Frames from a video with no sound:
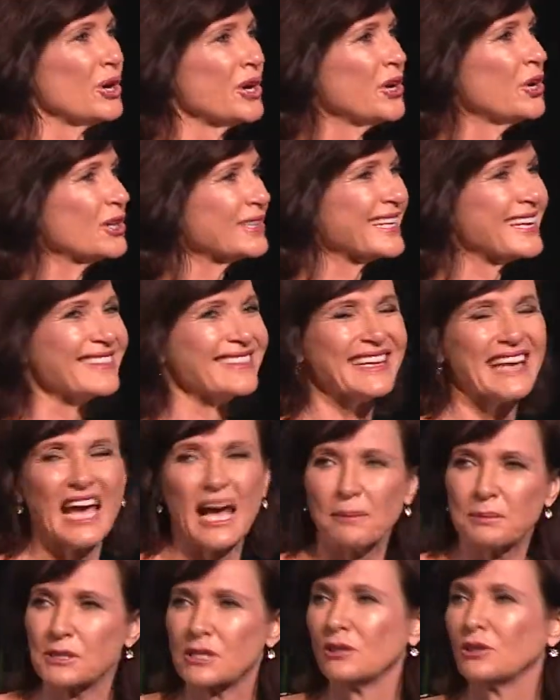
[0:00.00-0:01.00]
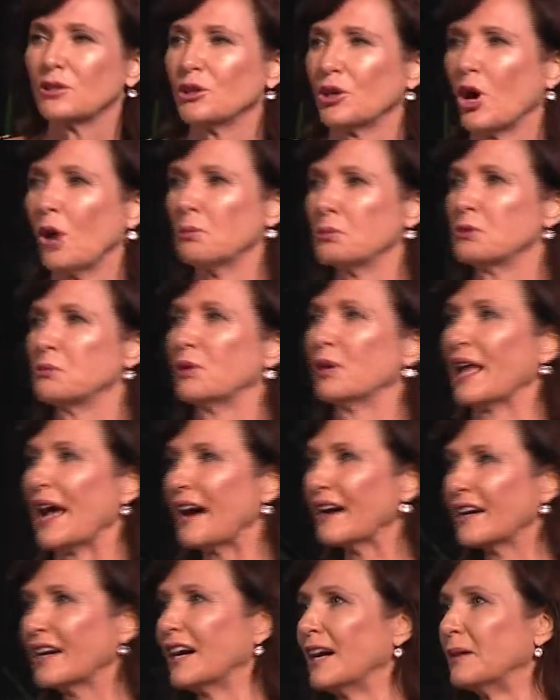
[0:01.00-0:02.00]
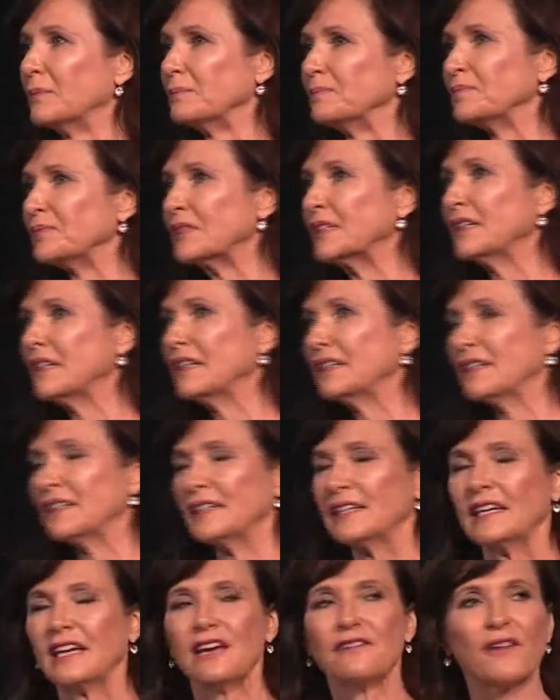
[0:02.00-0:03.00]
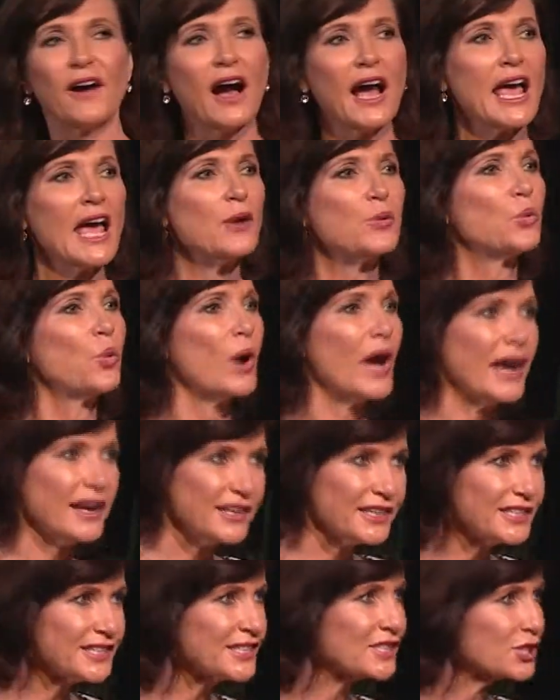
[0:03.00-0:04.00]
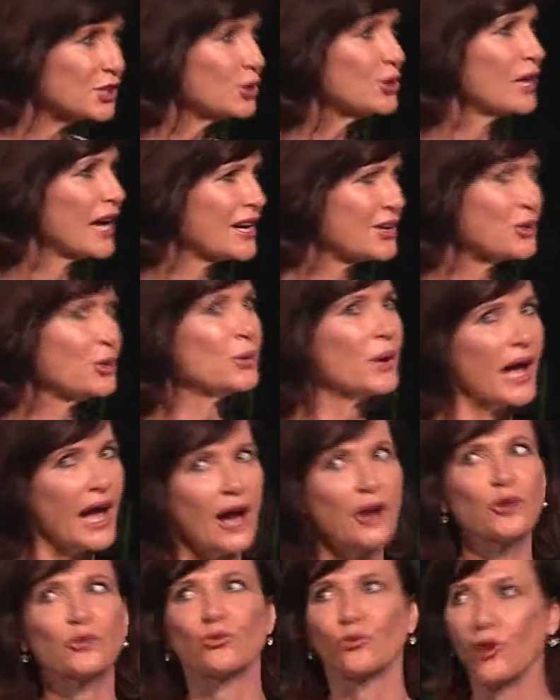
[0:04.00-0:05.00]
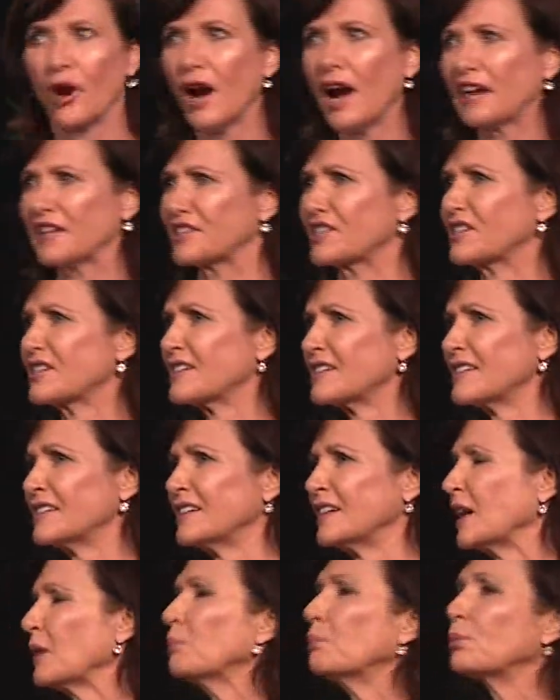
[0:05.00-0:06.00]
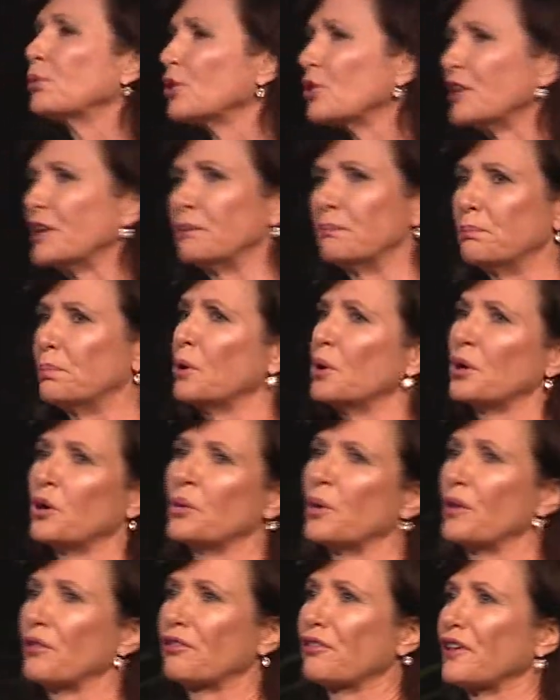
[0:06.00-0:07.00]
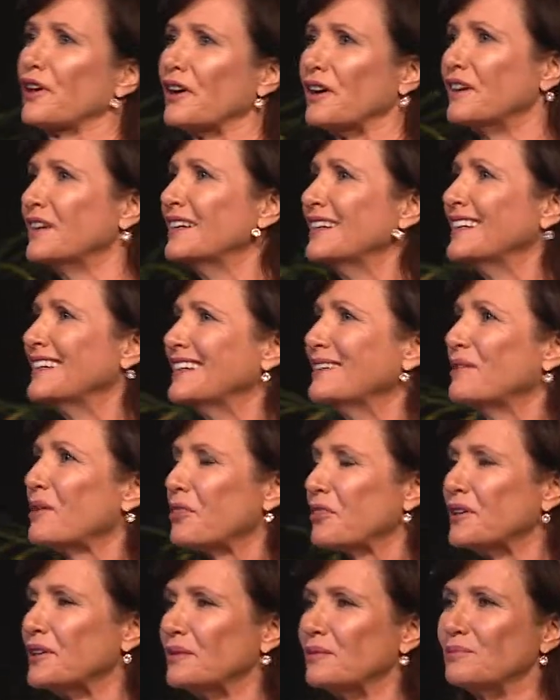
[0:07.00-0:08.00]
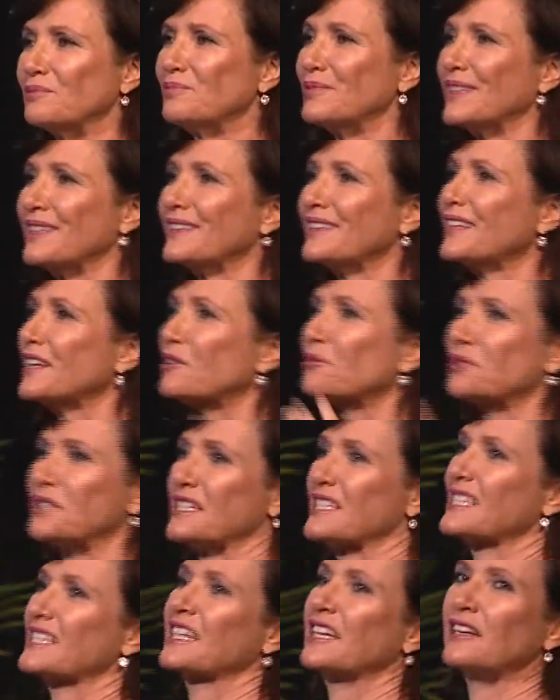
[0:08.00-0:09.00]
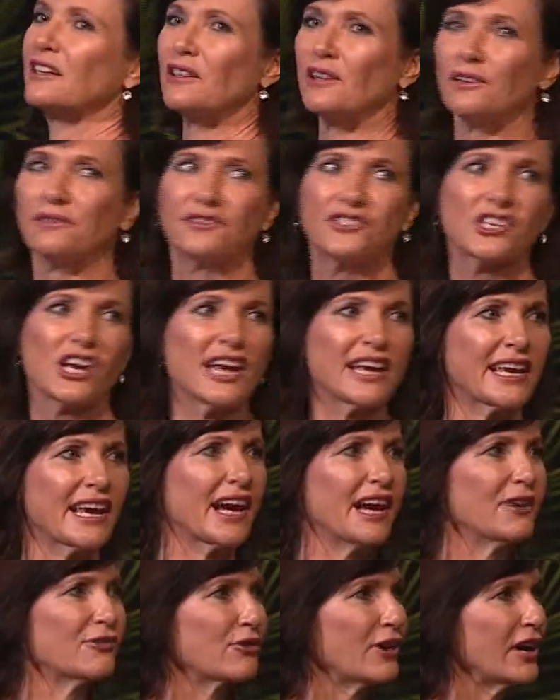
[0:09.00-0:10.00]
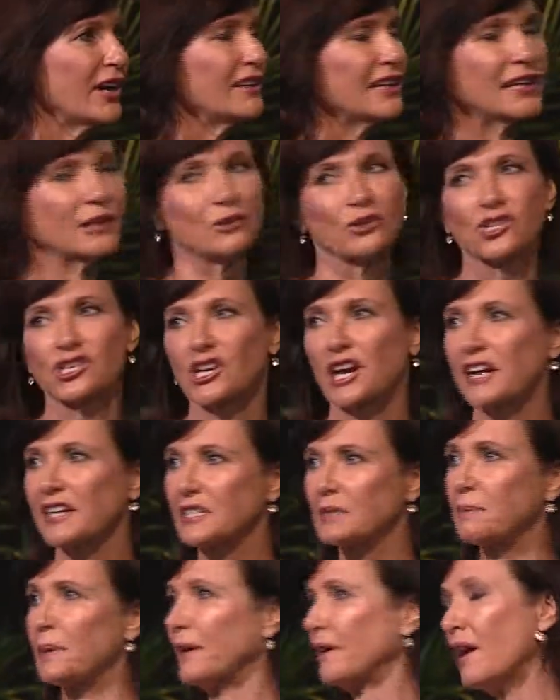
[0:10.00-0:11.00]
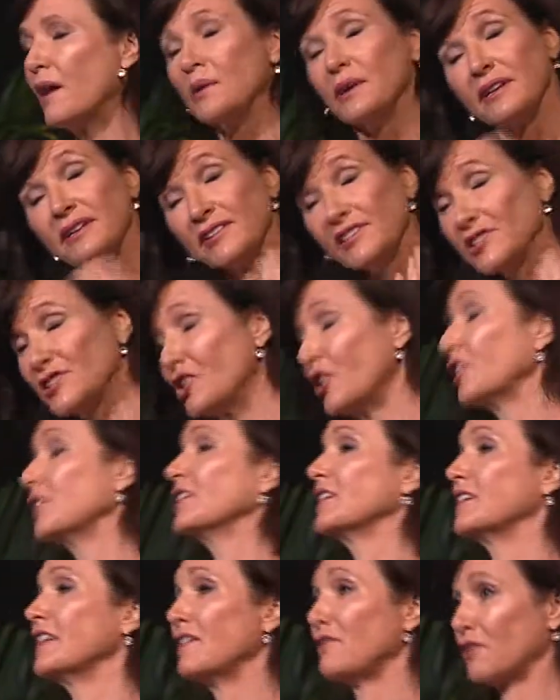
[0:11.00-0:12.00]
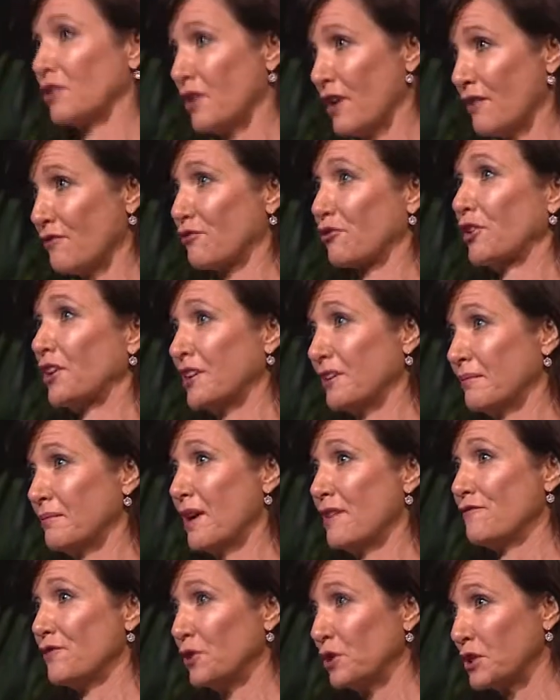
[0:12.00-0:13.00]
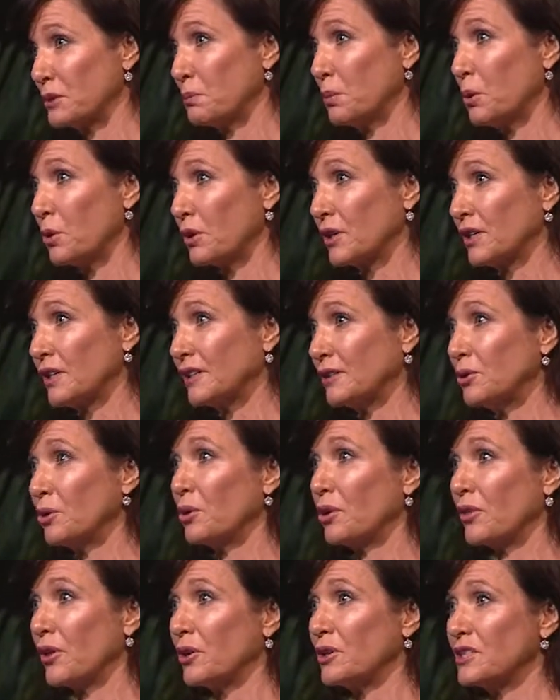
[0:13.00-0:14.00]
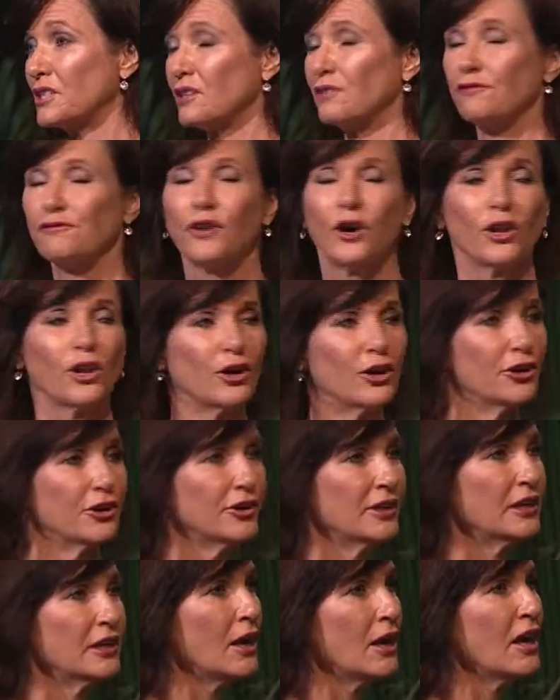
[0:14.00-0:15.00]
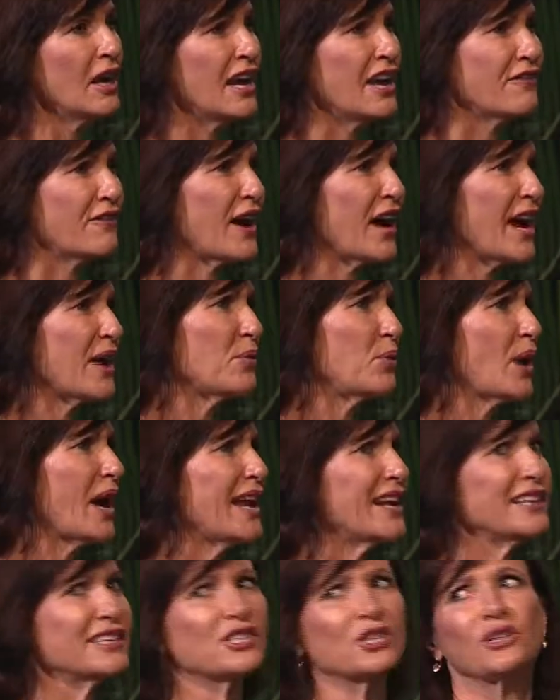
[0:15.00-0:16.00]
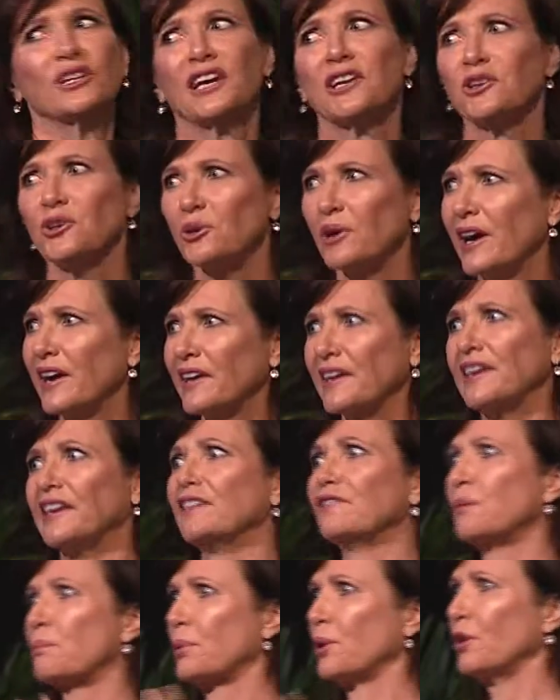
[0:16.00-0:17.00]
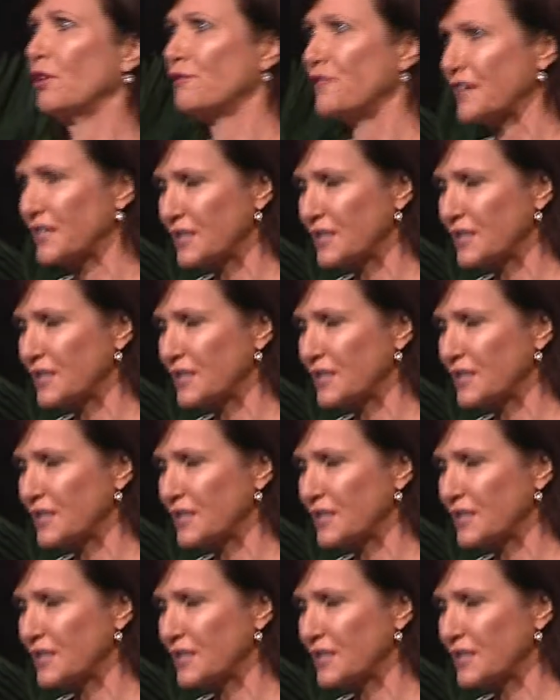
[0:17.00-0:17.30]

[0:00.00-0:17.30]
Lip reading: and not get the absolute optimal outcome. If I had waited until I knew how to write a brilliant book with the literary skill of J.K. Rowling or Shakespeare, I would certainly never have written my first book, nor those that have followed. If I had waited until I knew how to give a perfect